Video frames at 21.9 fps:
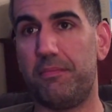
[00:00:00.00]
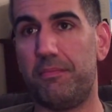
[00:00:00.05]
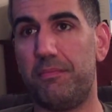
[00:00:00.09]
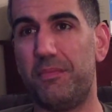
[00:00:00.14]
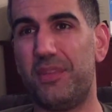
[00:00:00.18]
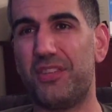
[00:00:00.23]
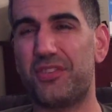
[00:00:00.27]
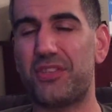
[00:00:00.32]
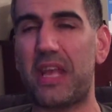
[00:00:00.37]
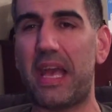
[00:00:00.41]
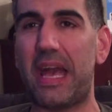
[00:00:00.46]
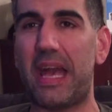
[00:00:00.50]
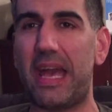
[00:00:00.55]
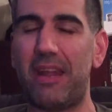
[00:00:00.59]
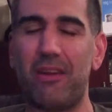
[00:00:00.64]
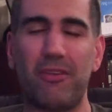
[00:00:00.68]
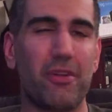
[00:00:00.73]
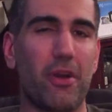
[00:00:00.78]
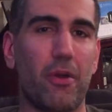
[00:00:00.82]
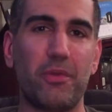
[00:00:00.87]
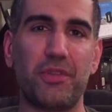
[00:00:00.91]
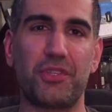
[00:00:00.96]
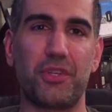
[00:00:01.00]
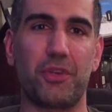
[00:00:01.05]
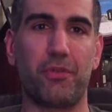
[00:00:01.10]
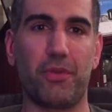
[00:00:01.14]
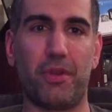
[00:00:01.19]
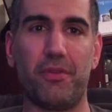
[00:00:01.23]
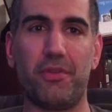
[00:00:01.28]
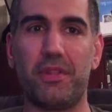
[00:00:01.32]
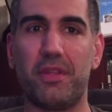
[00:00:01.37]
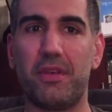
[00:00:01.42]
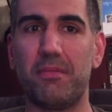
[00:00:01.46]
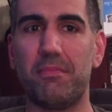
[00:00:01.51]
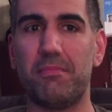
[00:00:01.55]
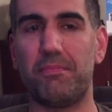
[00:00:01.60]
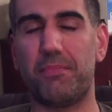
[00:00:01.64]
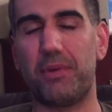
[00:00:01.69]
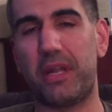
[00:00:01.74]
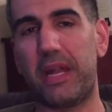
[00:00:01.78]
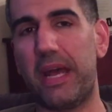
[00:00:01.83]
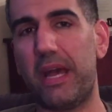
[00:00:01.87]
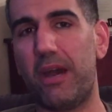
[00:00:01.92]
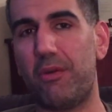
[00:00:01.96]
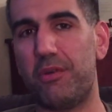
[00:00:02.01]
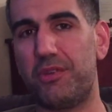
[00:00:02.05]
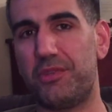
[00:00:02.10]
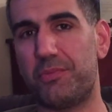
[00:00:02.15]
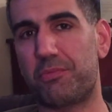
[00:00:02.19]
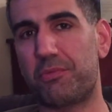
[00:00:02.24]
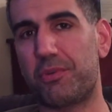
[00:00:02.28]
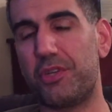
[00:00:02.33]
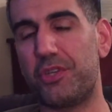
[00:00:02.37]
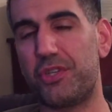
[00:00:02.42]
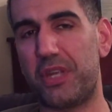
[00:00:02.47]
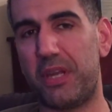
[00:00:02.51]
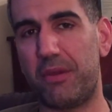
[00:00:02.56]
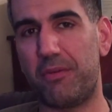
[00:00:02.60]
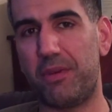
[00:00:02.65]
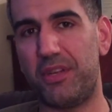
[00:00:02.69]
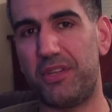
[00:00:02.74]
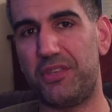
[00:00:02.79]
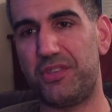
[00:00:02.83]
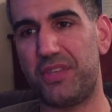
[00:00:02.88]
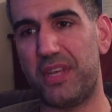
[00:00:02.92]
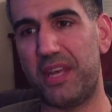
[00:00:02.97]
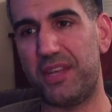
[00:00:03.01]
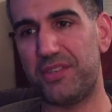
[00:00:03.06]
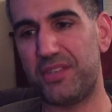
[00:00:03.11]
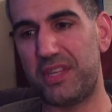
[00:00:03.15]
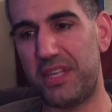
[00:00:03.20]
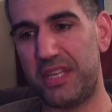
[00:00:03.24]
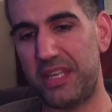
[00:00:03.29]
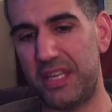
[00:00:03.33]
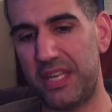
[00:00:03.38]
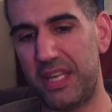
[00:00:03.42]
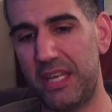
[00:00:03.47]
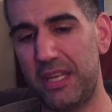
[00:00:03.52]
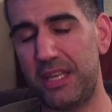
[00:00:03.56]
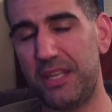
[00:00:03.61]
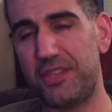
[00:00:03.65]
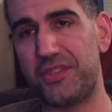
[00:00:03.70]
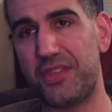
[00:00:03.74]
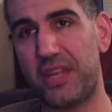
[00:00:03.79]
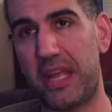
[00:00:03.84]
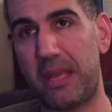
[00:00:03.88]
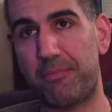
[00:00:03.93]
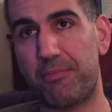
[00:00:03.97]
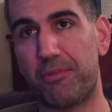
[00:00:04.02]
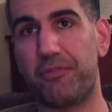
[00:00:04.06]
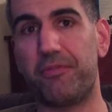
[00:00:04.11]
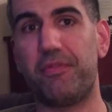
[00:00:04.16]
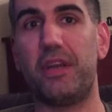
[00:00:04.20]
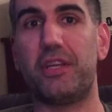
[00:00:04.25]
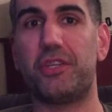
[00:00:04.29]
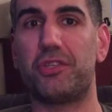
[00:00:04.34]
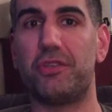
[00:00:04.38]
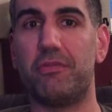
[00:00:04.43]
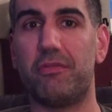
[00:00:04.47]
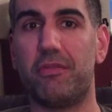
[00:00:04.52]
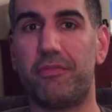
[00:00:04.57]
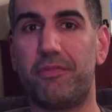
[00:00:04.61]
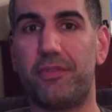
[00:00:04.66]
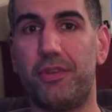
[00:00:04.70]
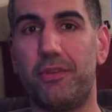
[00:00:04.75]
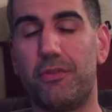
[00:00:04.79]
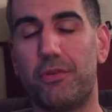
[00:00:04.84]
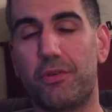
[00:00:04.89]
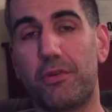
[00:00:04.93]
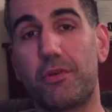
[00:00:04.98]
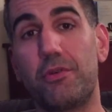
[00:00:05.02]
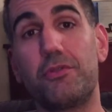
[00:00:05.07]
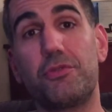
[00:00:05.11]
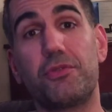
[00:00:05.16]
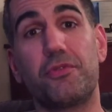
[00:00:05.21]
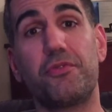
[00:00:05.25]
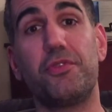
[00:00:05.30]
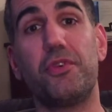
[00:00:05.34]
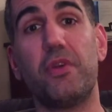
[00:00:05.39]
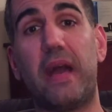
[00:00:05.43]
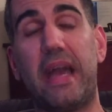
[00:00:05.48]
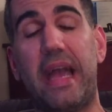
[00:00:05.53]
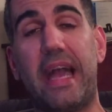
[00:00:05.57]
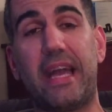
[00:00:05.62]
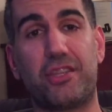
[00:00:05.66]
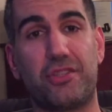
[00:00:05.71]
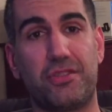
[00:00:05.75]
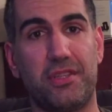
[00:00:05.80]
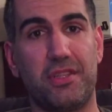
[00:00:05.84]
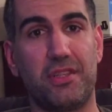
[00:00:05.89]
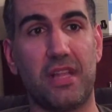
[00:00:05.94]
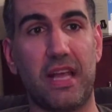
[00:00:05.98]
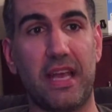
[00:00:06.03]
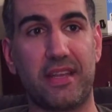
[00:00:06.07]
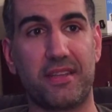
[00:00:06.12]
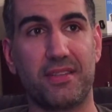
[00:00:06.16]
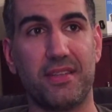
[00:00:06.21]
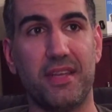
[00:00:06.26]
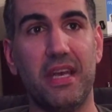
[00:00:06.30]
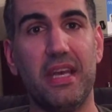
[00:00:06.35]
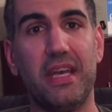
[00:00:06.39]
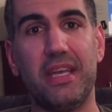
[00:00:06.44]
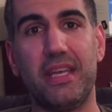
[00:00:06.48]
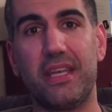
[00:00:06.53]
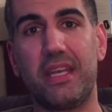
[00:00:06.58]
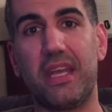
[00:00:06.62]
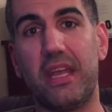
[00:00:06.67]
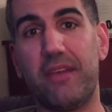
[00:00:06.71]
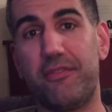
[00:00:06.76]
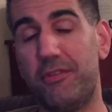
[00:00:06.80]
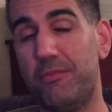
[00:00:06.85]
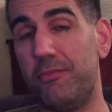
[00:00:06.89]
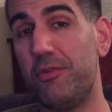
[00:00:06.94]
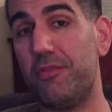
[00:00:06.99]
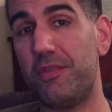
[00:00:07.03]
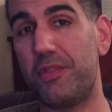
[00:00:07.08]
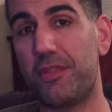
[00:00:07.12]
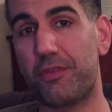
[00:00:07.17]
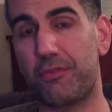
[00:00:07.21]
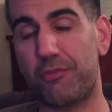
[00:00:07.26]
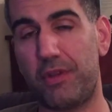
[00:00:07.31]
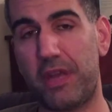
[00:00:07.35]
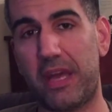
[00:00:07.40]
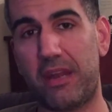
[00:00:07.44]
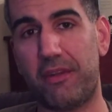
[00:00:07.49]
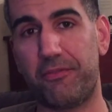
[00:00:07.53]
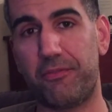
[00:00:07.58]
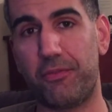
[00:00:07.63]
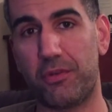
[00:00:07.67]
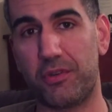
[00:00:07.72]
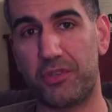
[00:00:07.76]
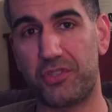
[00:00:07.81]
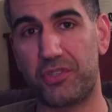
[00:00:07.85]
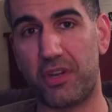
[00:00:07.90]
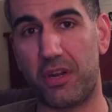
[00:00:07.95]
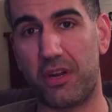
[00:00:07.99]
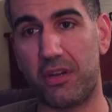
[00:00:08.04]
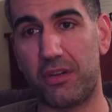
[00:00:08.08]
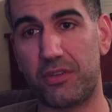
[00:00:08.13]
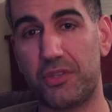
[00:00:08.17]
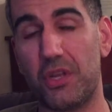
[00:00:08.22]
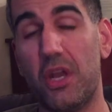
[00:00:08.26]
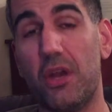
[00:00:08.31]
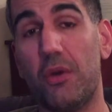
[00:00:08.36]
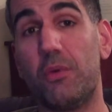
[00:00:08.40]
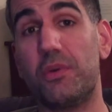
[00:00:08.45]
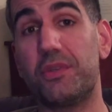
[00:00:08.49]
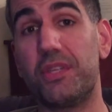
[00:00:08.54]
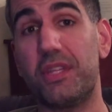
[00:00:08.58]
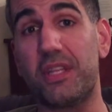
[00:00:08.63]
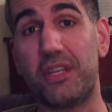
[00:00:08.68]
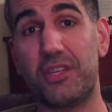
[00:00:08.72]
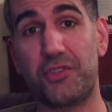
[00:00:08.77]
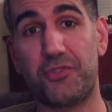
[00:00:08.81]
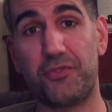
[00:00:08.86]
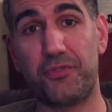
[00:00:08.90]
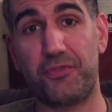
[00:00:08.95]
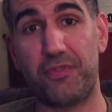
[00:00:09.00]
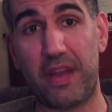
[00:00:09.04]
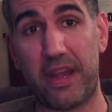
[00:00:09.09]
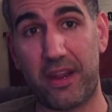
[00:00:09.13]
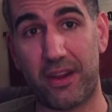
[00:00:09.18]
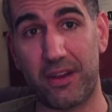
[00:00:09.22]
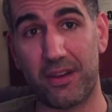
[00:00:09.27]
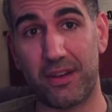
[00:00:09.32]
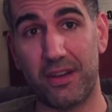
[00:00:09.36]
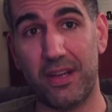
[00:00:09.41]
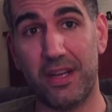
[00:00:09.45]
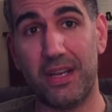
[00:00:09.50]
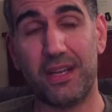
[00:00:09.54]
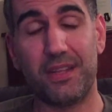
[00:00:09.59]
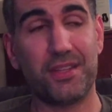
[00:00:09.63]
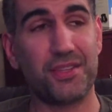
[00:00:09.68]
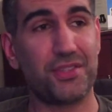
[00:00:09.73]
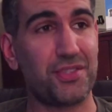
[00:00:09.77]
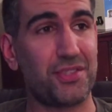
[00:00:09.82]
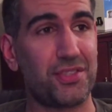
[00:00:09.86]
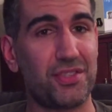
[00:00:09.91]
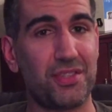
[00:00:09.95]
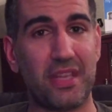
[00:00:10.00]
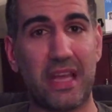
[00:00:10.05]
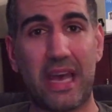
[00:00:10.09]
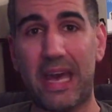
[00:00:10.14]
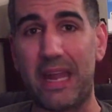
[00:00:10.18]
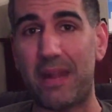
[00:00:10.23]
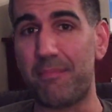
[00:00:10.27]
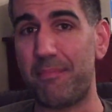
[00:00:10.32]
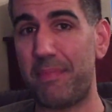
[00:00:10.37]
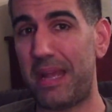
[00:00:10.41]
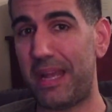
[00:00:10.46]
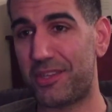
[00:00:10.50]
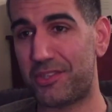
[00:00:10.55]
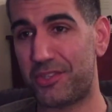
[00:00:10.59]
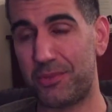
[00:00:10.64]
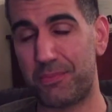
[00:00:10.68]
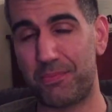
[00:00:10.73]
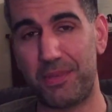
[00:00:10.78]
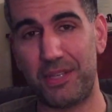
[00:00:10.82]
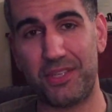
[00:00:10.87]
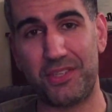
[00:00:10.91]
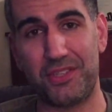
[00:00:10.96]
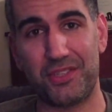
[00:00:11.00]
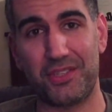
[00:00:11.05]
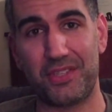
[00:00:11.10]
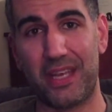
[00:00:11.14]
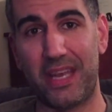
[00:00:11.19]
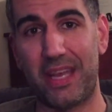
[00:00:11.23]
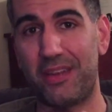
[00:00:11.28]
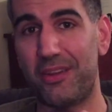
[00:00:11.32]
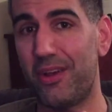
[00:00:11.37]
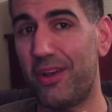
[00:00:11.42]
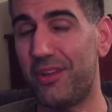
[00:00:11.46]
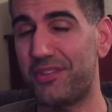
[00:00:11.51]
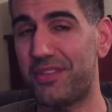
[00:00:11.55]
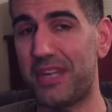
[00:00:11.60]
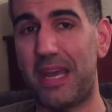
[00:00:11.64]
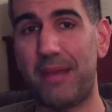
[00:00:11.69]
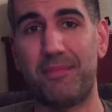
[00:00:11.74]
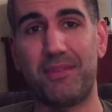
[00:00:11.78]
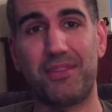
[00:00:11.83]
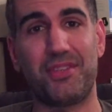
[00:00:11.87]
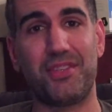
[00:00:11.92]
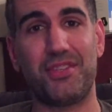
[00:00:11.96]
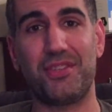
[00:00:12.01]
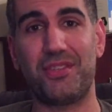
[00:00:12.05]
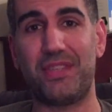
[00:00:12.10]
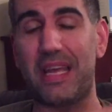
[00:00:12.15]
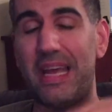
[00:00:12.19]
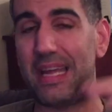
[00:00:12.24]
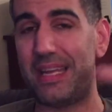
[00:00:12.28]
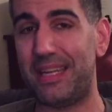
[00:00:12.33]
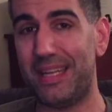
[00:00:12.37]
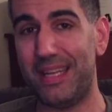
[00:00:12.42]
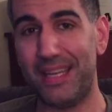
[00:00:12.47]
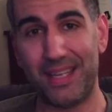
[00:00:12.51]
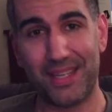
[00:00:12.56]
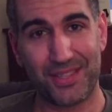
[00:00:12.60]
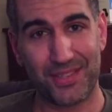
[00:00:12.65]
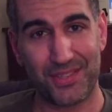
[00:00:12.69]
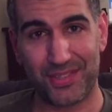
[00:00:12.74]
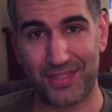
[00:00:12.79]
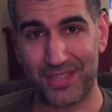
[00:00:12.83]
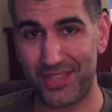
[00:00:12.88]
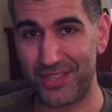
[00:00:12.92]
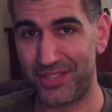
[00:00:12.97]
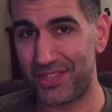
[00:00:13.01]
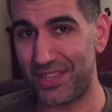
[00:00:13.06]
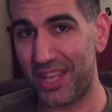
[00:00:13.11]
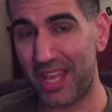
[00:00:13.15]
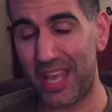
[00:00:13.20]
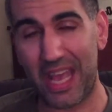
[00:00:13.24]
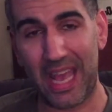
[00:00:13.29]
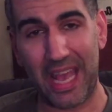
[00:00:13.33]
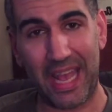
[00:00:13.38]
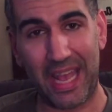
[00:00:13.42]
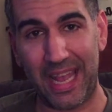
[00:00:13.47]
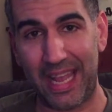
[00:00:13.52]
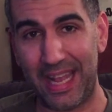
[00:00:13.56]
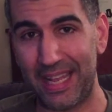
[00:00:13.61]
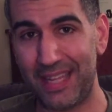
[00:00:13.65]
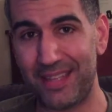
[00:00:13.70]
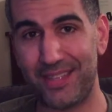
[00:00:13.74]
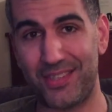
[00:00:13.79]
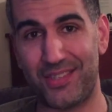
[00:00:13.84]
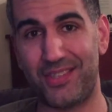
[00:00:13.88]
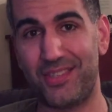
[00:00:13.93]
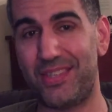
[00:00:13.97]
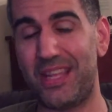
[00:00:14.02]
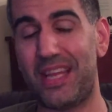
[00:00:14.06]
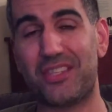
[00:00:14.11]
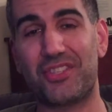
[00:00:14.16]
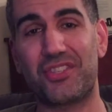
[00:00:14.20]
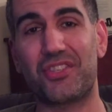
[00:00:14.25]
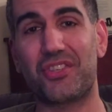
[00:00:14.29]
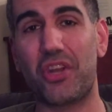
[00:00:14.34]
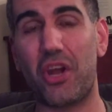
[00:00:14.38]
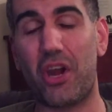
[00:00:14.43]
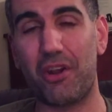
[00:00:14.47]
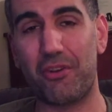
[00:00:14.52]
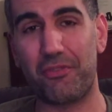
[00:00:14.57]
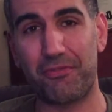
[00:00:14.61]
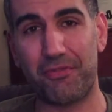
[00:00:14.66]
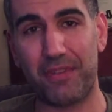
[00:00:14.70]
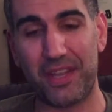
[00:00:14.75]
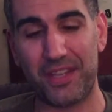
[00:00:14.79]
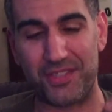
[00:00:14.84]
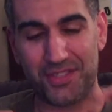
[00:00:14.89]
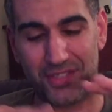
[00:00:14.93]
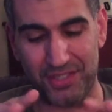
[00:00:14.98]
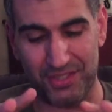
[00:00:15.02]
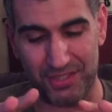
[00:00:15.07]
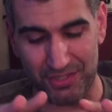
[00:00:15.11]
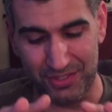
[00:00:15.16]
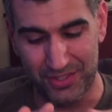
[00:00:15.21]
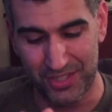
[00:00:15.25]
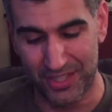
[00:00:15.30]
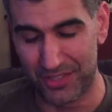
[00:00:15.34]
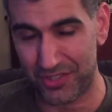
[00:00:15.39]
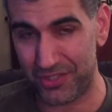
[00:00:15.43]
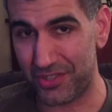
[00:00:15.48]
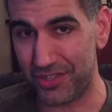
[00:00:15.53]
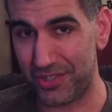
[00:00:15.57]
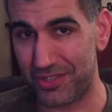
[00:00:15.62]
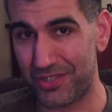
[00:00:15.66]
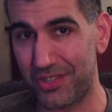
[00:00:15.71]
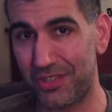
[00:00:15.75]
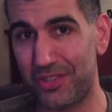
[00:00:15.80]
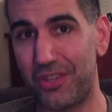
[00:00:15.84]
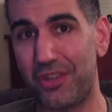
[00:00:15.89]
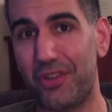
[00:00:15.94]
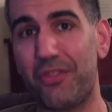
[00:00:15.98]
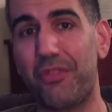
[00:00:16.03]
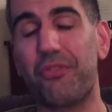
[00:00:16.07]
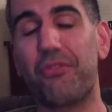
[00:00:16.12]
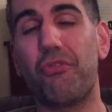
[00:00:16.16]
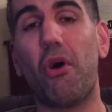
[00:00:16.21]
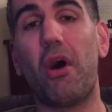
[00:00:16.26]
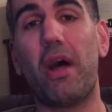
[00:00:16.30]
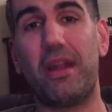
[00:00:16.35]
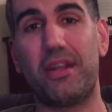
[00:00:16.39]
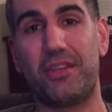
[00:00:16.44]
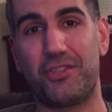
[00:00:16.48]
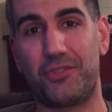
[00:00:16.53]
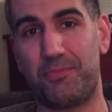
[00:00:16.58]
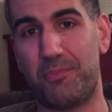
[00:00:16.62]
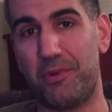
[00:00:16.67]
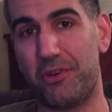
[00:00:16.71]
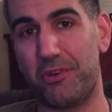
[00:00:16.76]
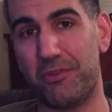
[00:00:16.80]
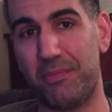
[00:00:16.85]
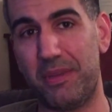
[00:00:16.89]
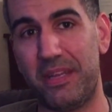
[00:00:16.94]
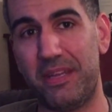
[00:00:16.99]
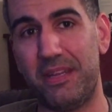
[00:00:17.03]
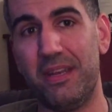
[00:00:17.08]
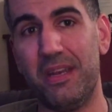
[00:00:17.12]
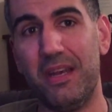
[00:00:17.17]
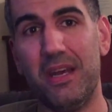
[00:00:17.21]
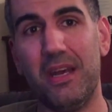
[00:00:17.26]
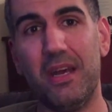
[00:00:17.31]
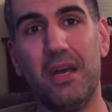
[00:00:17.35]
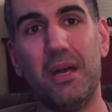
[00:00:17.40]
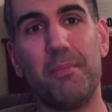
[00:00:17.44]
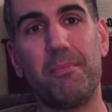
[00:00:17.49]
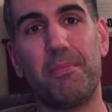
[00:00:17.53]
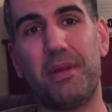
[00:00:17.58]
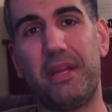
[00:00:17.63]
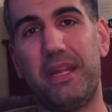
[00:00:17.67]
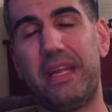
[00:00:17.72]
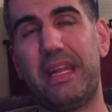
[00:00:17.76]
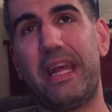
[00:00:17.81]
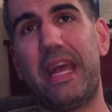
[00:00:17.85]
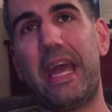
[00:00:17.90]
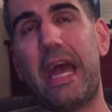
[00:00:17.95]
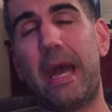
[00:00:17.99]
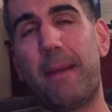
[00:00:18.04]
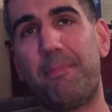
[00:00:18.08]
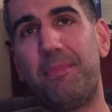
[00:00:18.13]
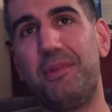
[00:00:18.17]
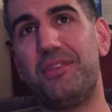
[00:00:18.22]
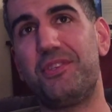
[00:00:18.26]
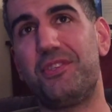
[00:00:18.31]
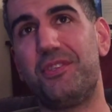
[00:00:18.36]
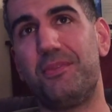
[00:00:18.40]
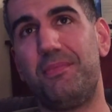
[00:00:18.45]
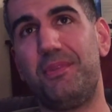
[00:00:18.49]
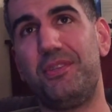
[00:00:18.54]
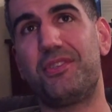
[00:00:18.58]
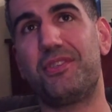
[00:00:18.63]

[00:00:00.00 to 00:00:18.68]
This guy, I don't always agree with him, but I always appreciate what he says. And he's a professional reviewer whose review I actually liked. He gave the movie 3 out of 4 stars, which I think is fair. This is not a masterpiece to end all time. This is not Citizen Kane. This is not Scarface. It's just a little thought experiment. But it happens to be